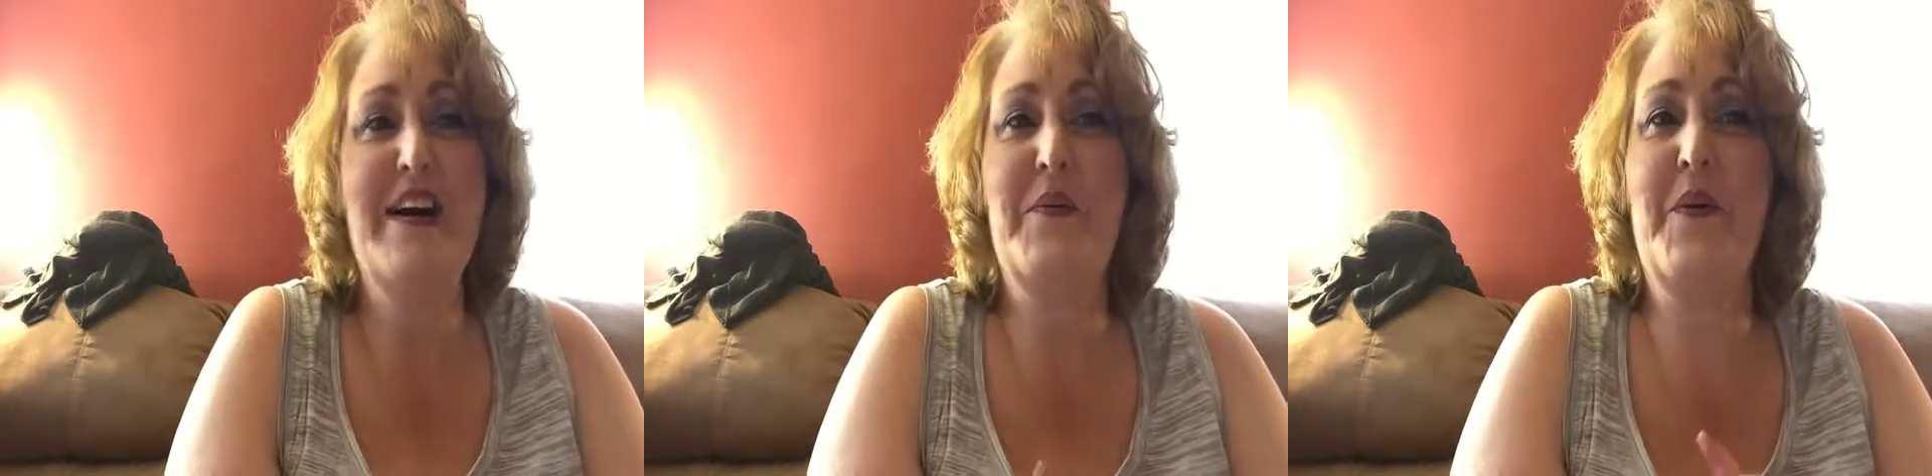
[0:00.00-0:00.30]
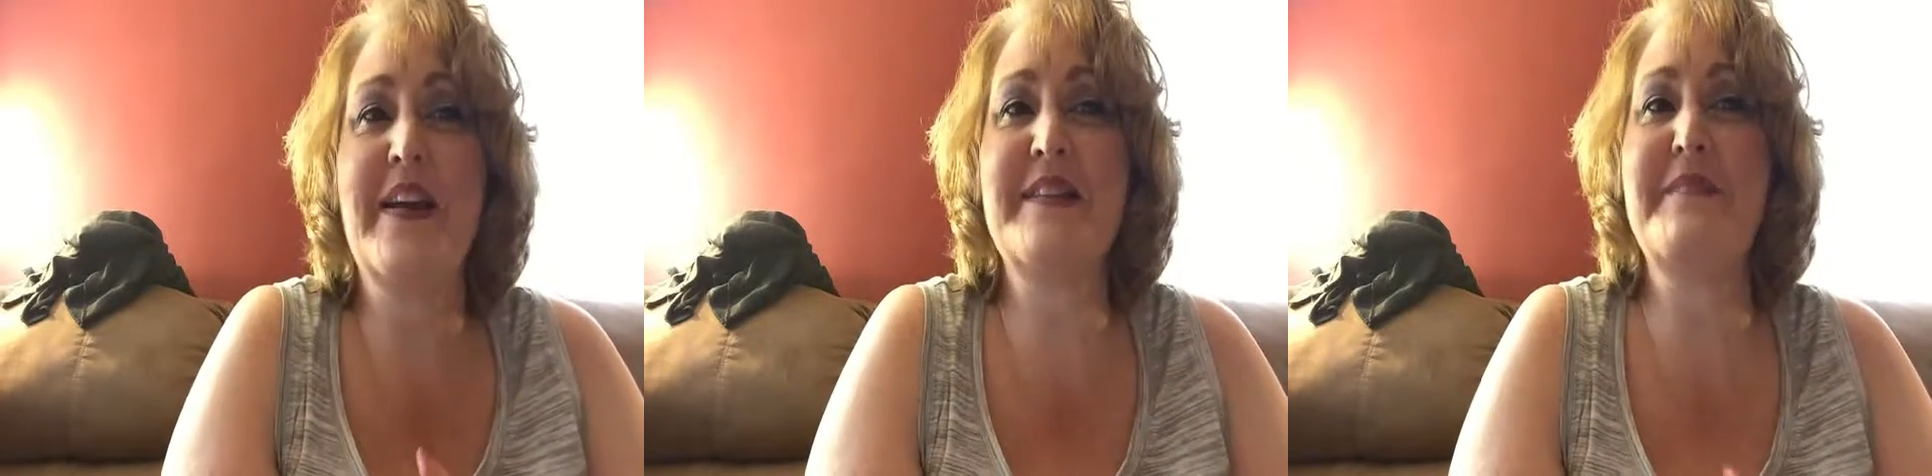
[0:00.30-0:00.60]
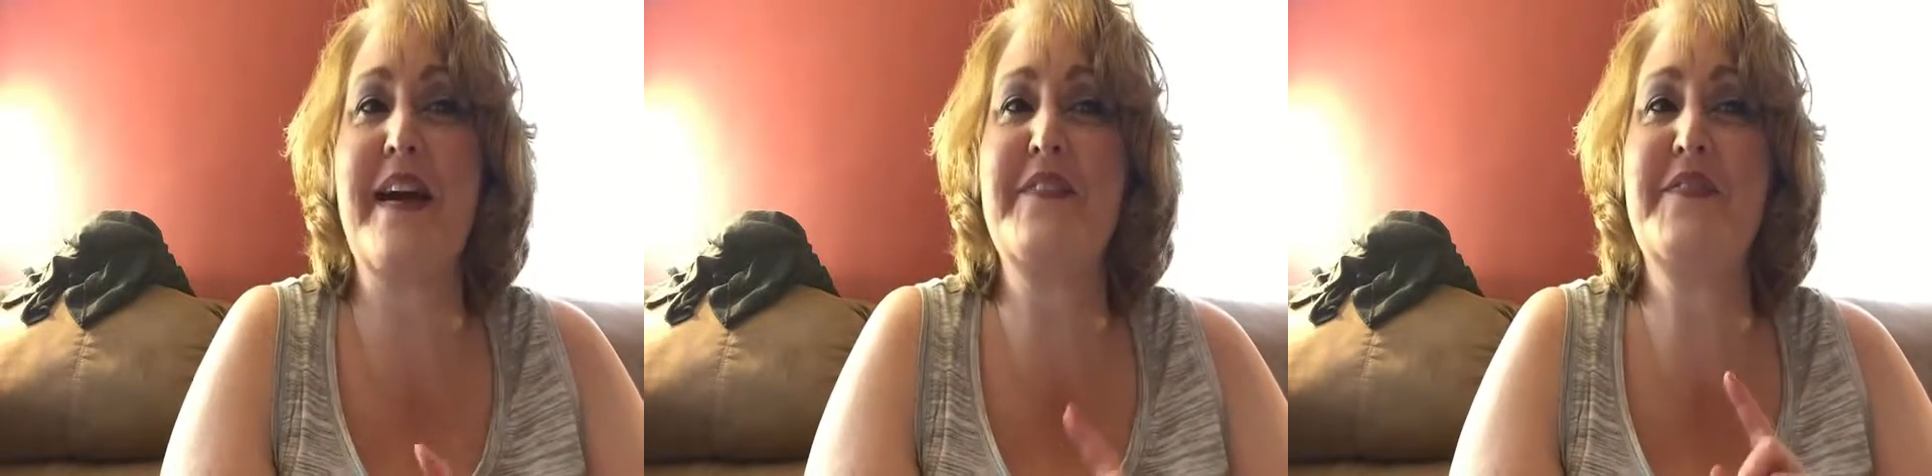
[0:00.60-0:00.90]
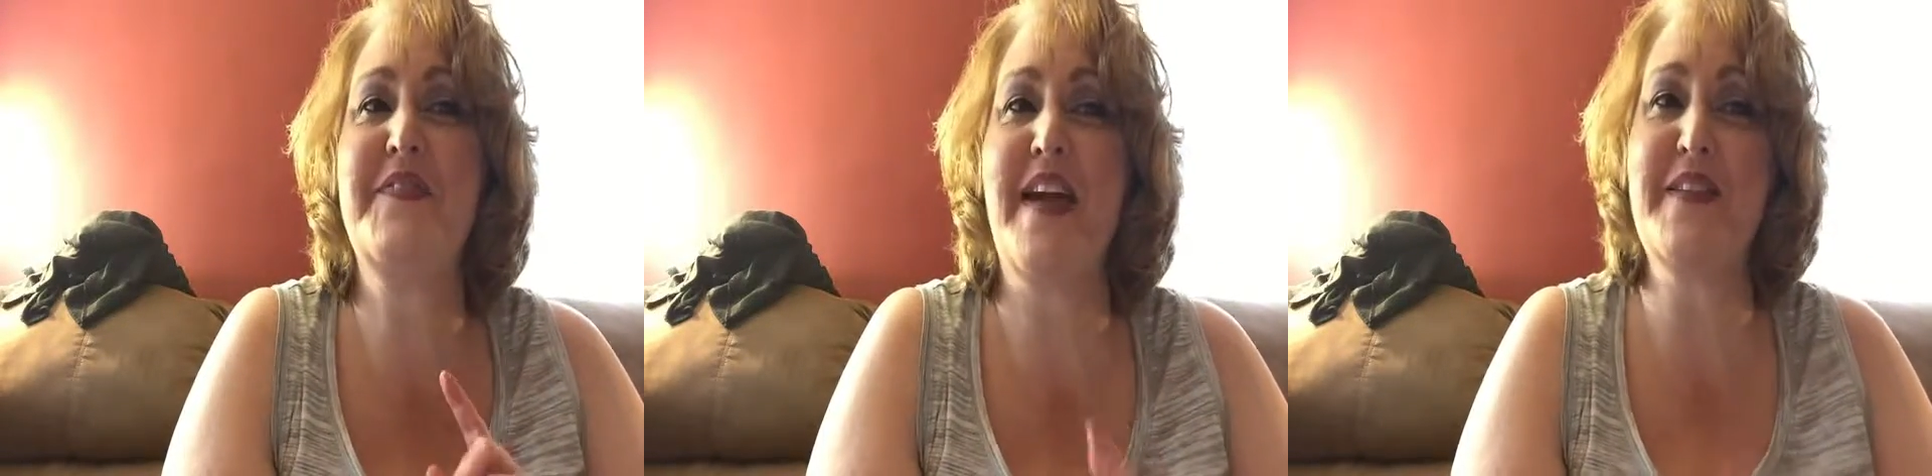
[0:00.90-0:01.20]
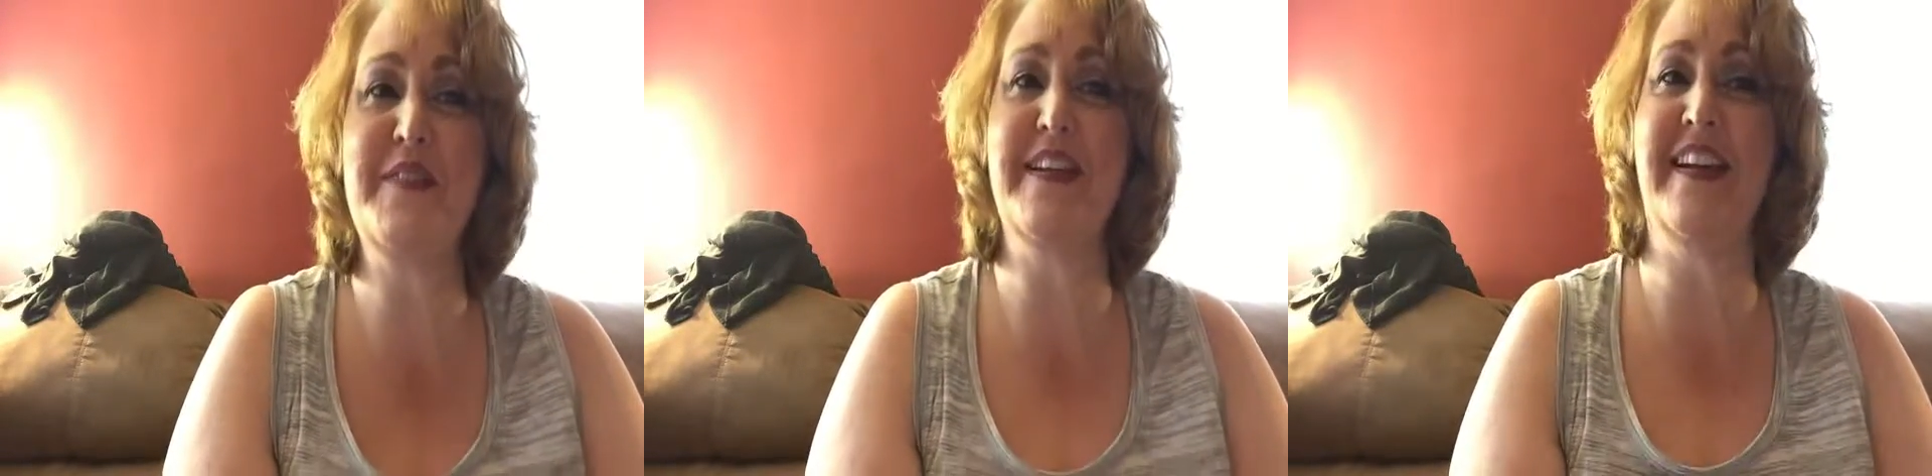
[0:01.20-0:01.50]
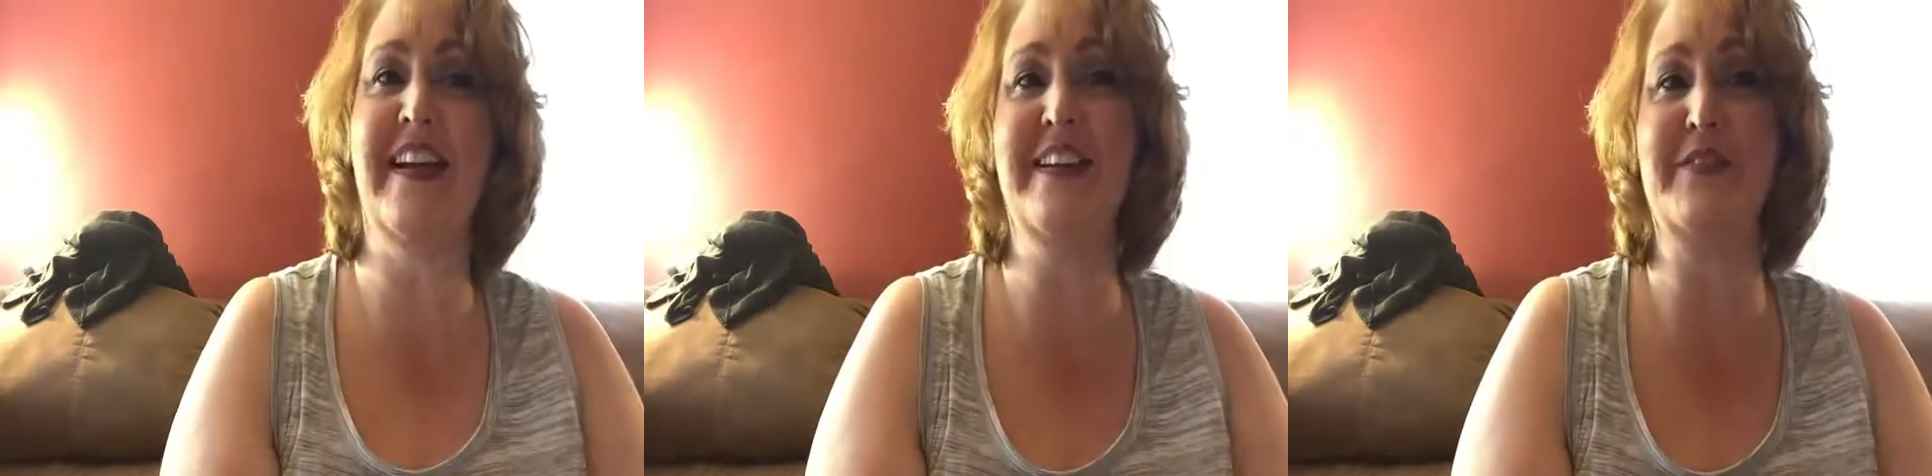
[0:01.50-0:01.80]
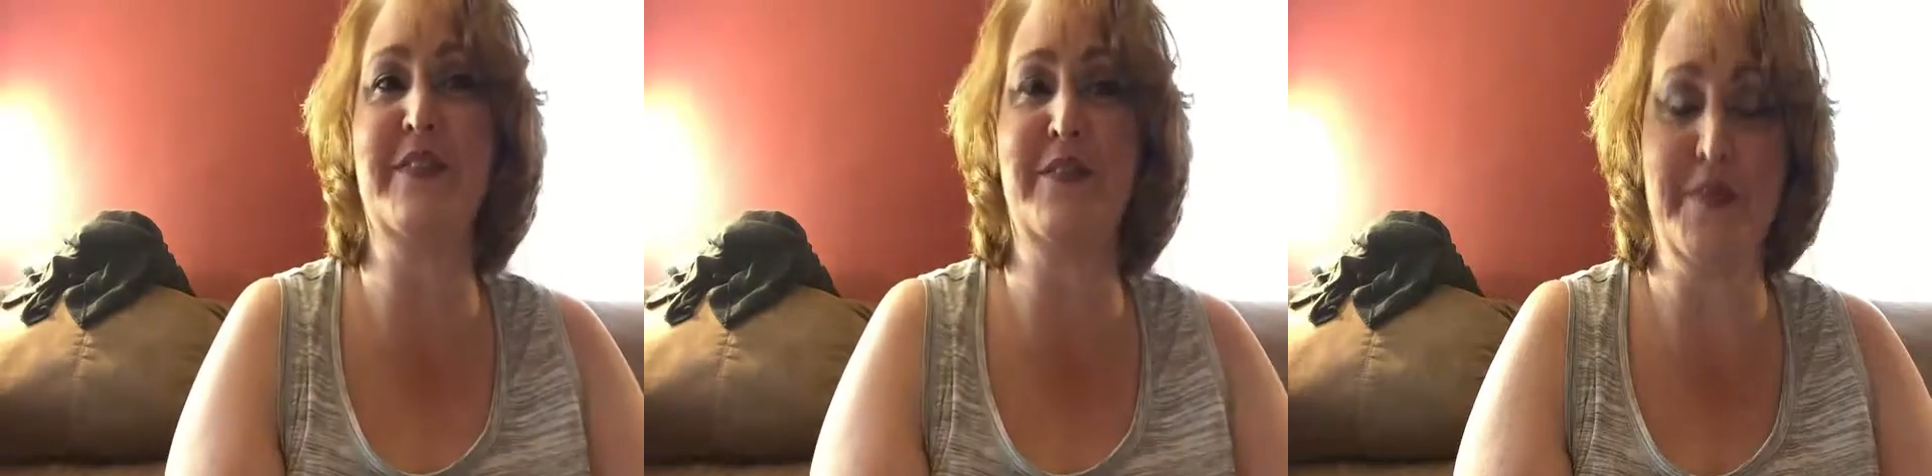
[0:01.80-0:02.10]
one of my favorite
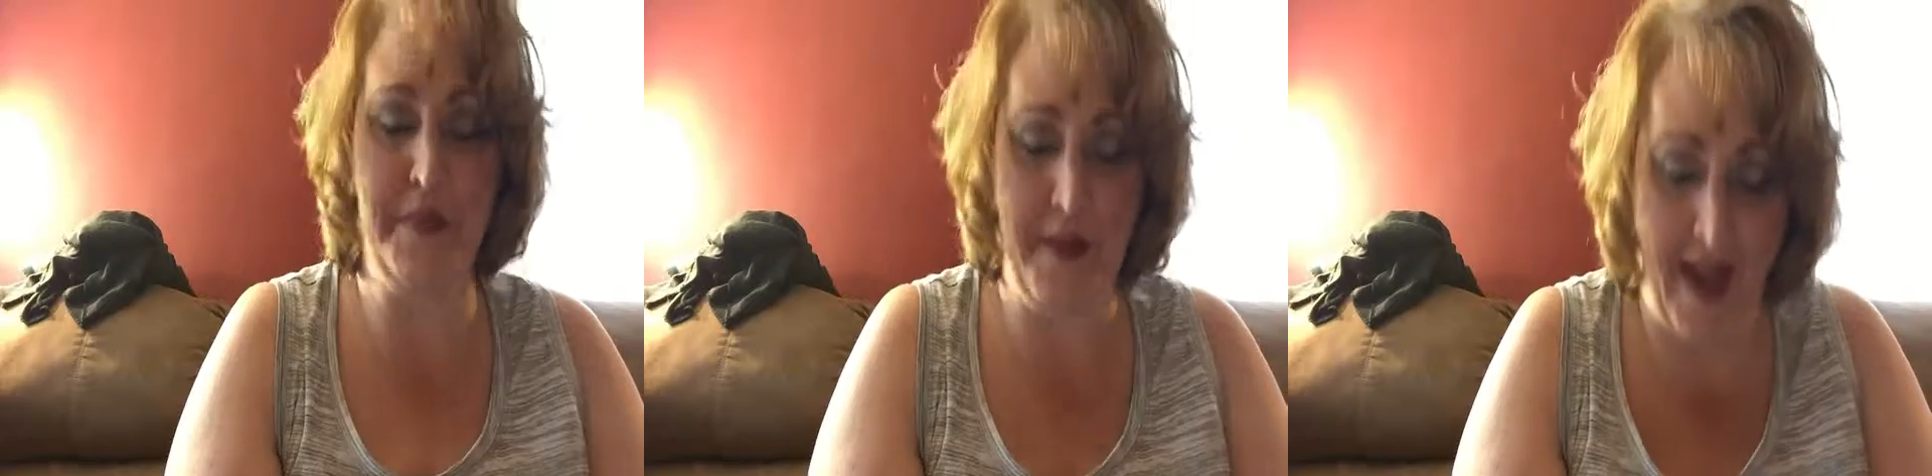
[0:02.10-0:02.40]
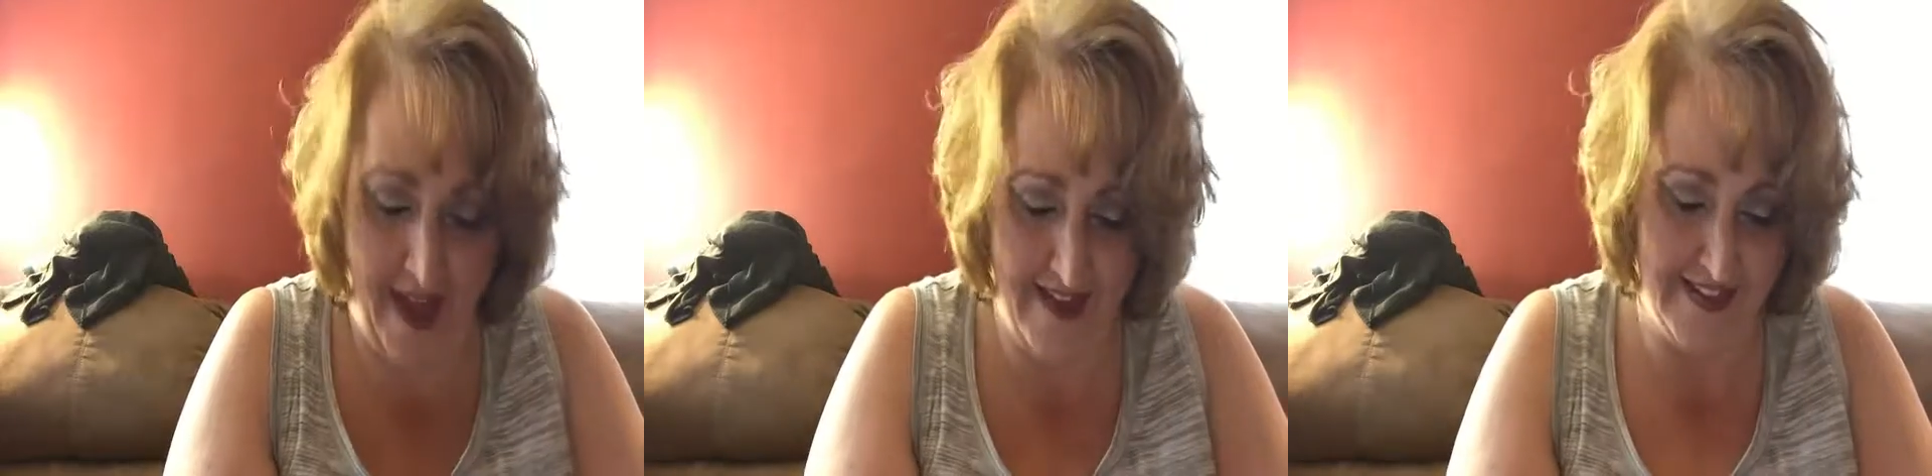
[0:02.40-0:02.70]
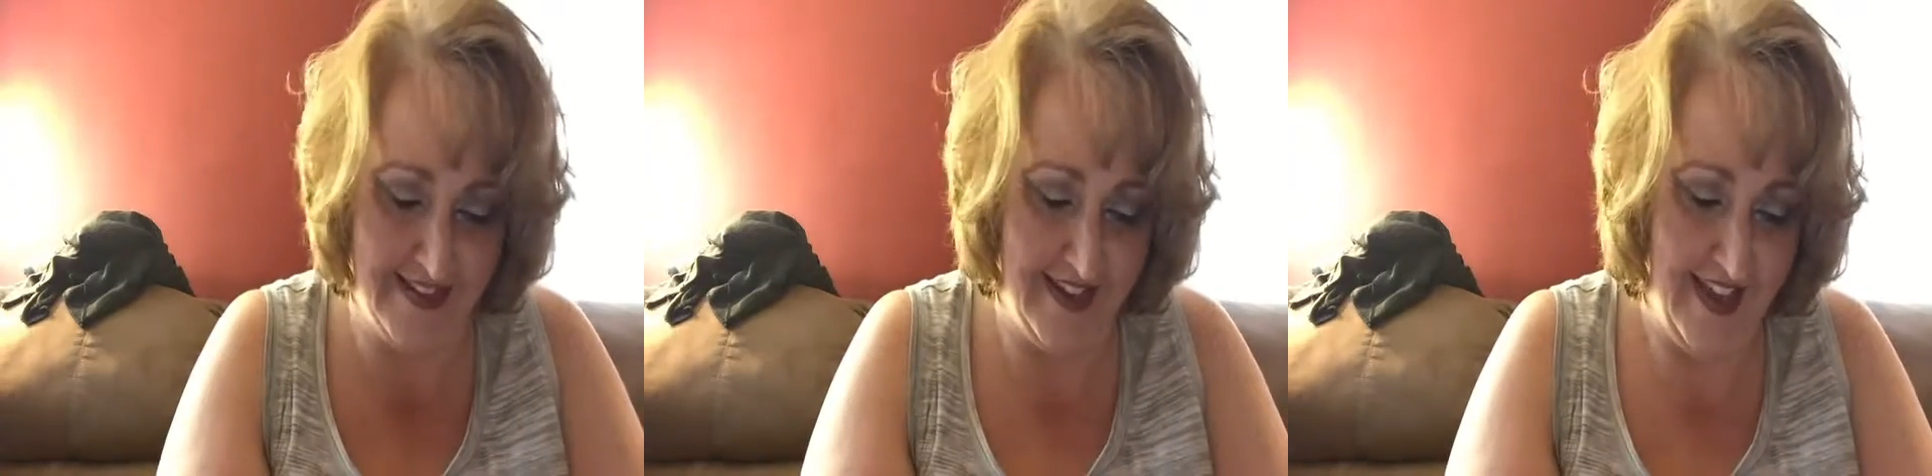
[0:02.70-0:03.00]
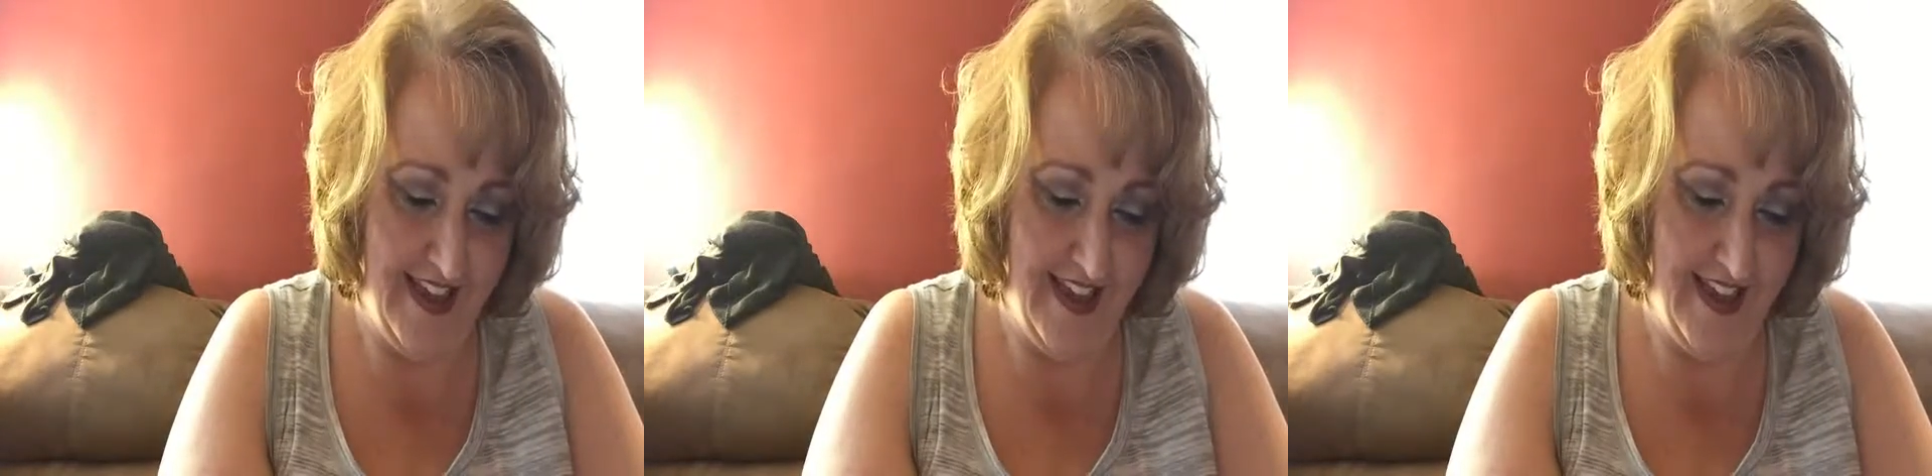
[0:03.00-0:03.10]
kindred from the past